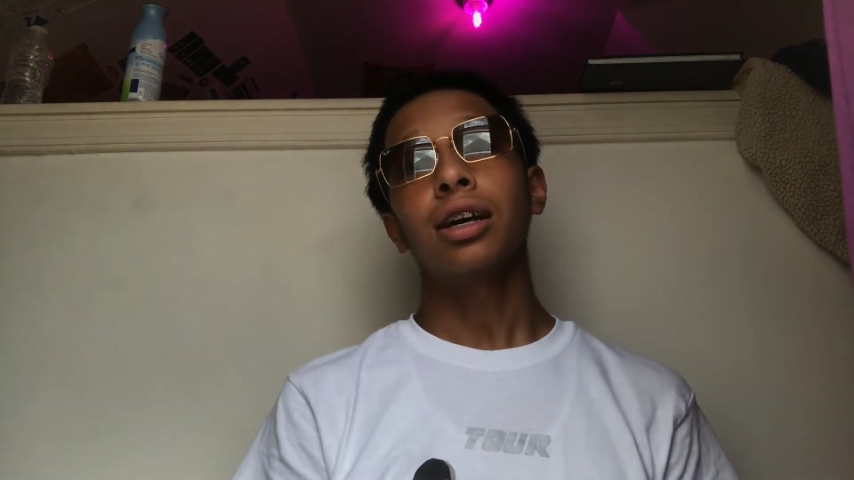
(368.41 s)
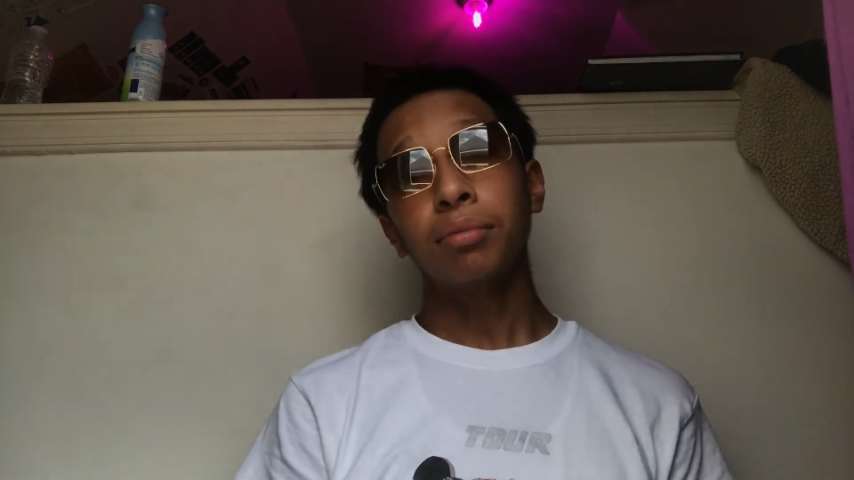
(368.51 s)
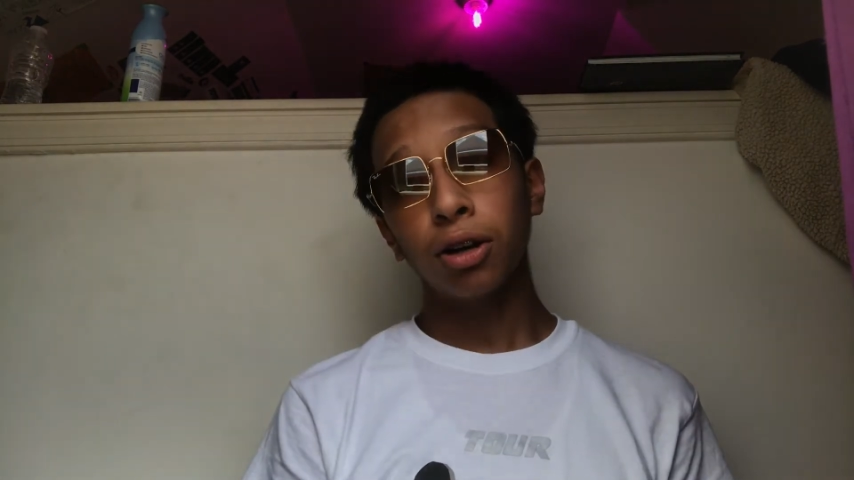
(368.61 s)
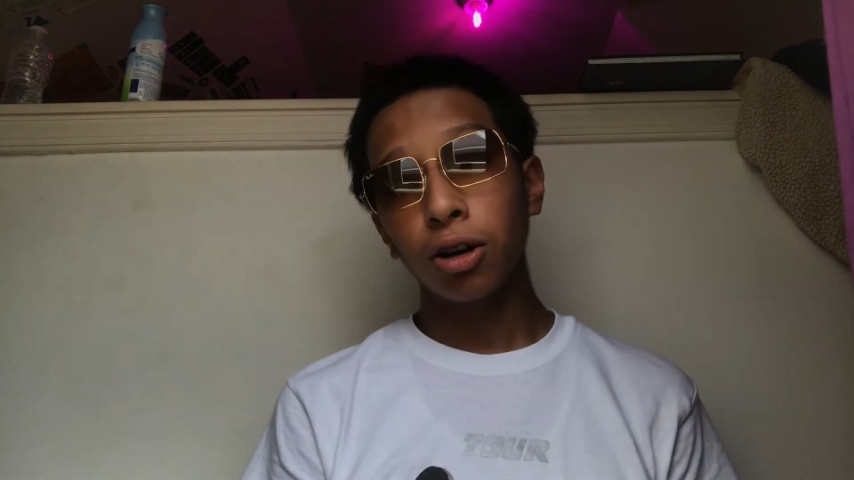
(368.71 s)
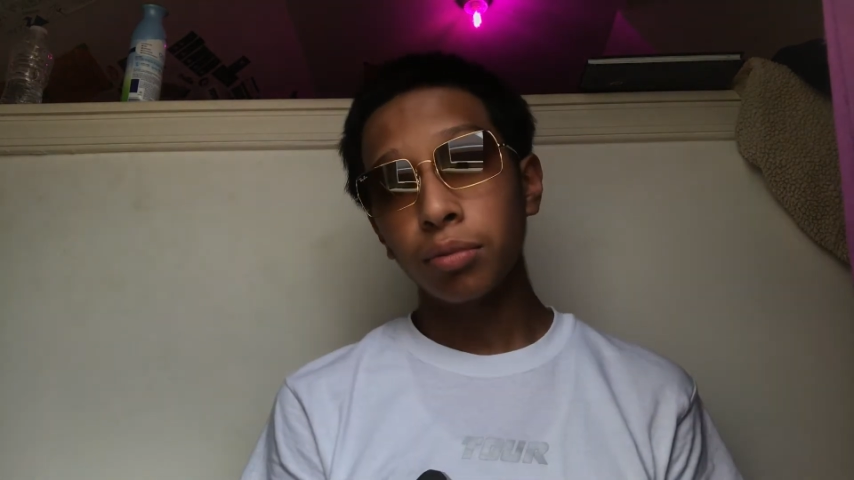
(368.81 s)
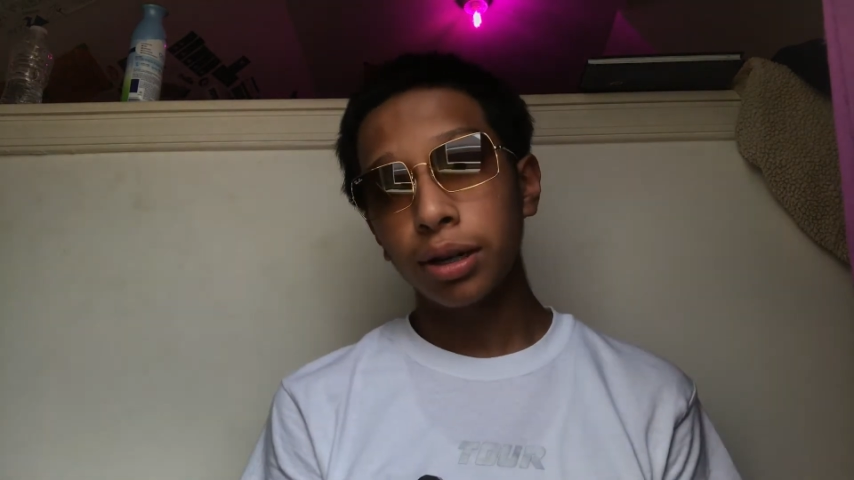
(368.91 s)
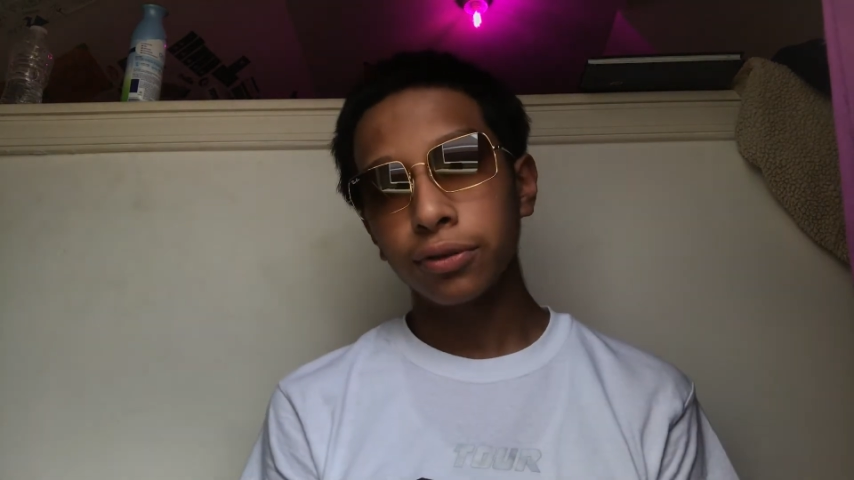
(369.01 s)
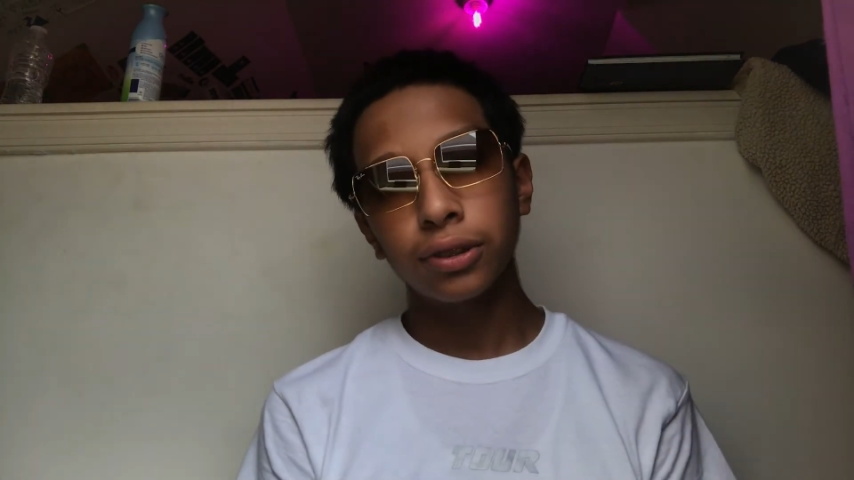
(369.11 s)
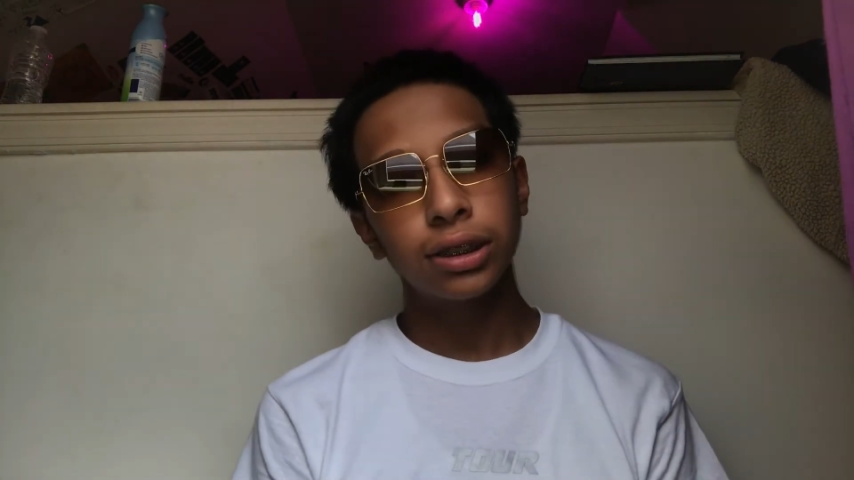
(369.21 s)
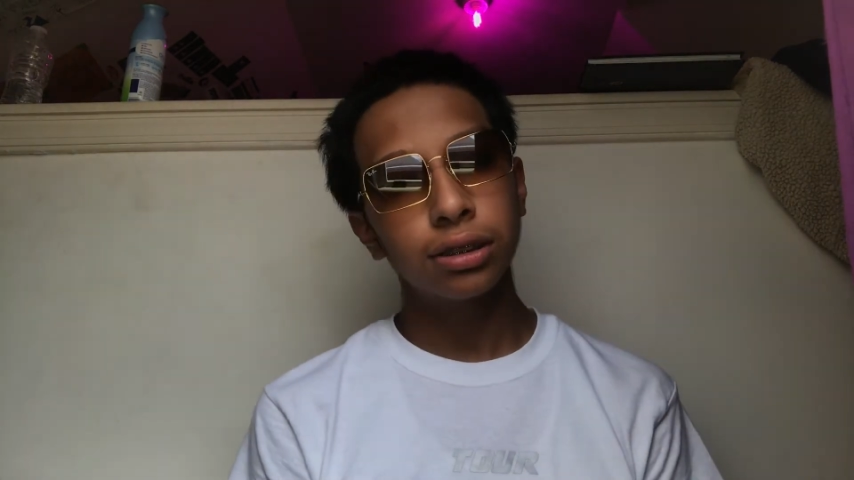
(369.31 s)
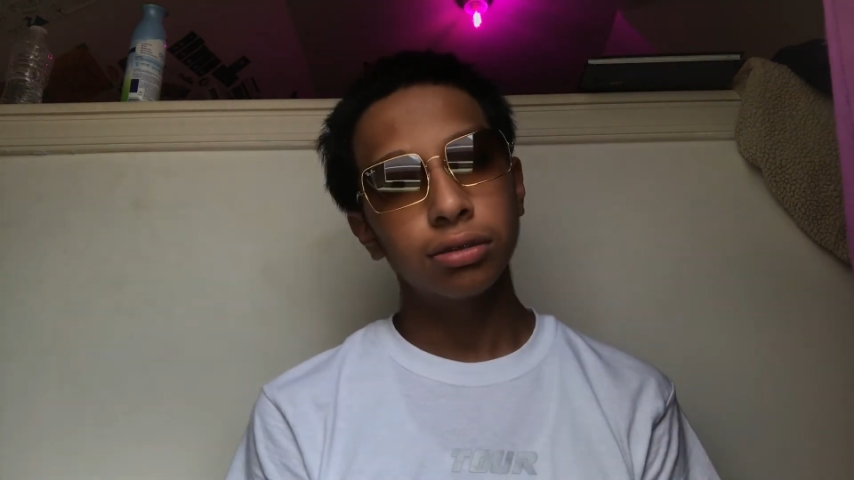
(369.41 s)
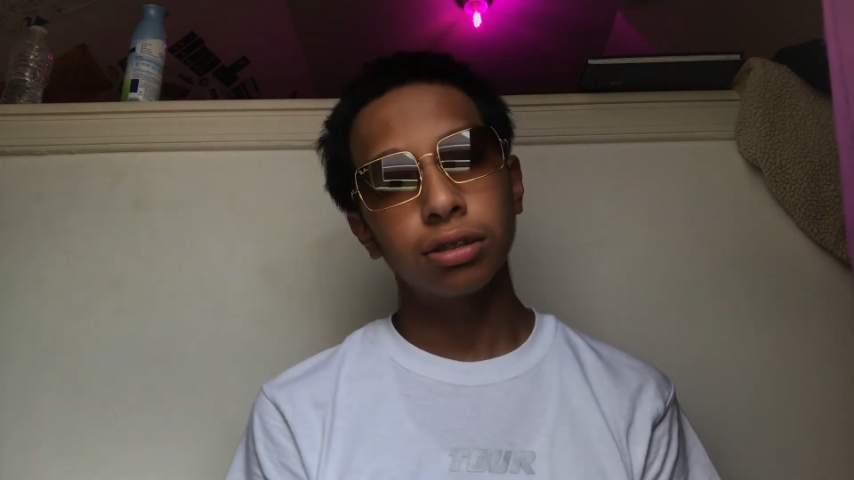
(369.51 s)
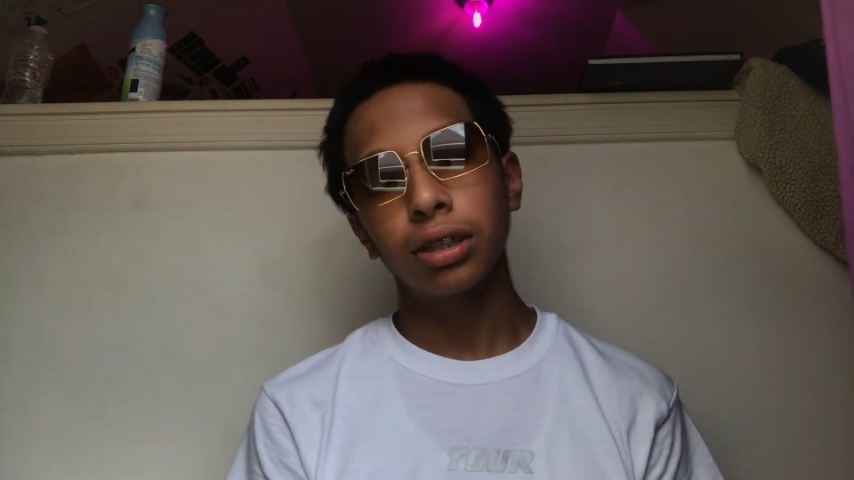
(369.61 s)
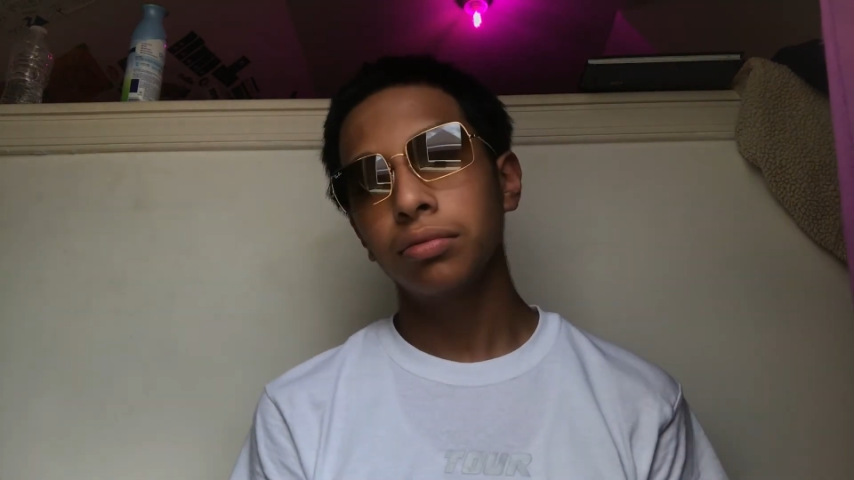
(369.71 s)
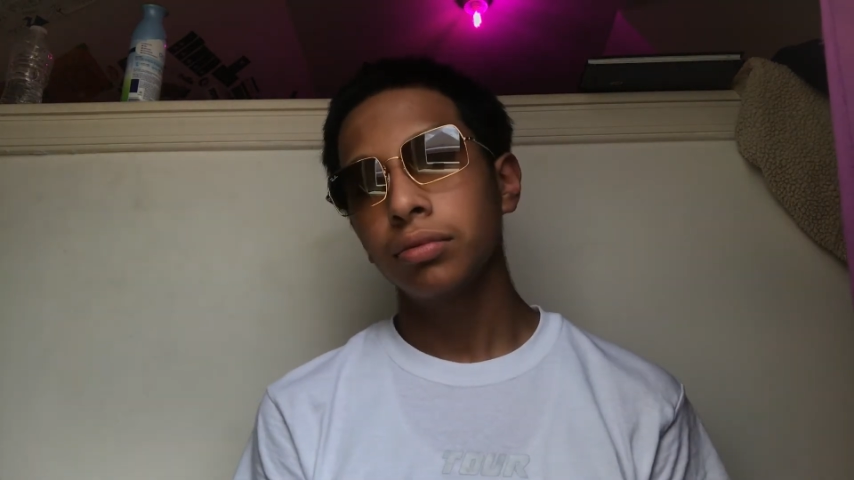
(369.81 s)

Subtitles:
But all my friends, you know,